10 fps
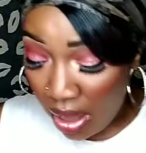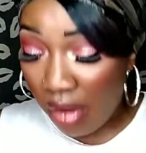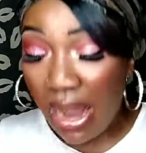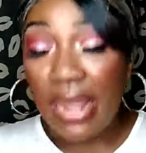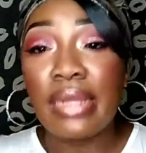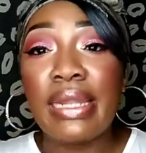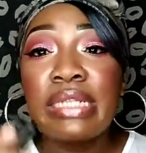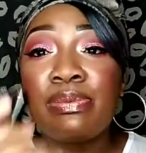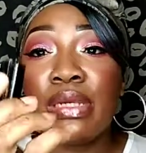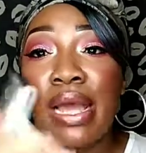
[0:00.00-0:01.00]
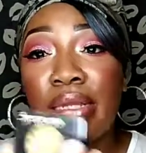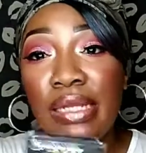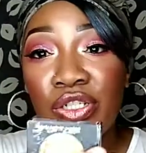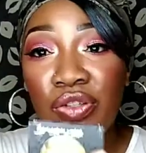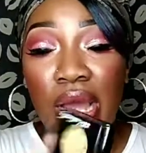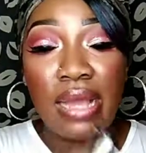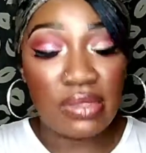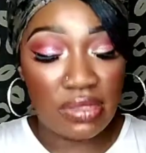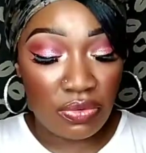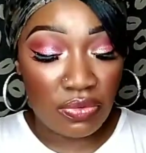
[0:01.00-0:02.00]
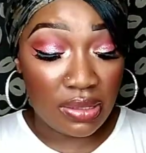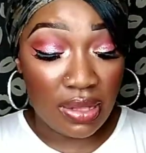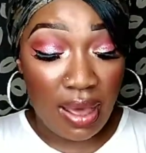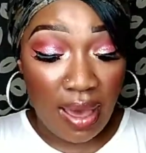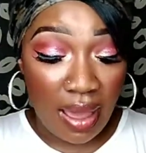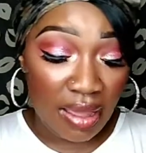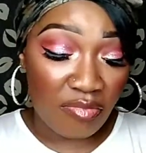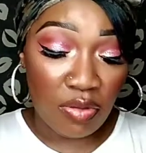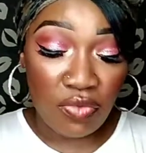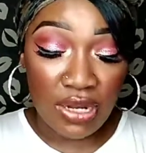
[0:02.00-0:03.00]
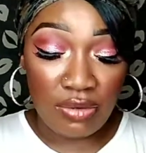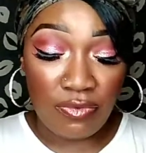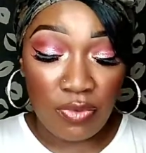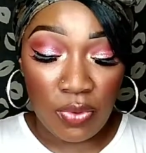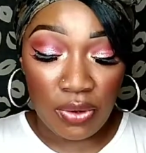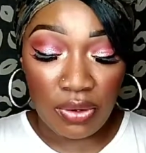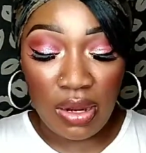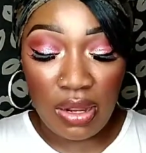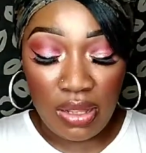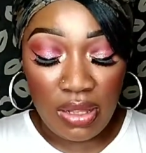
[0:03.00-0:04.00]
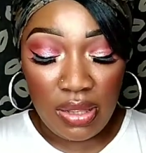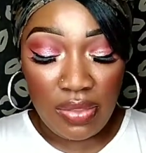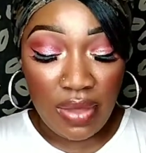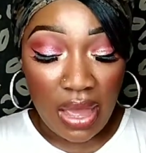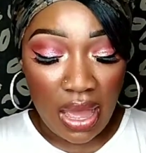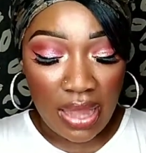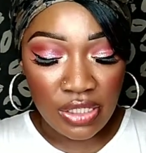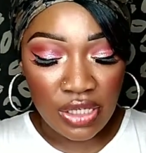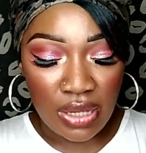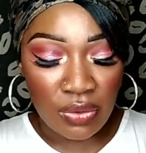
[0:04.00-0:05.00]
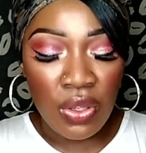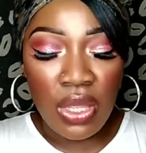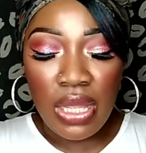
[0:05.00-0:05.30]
All right, and last but not least, you guys, is the one that I have been waiting for, the eyeshadow.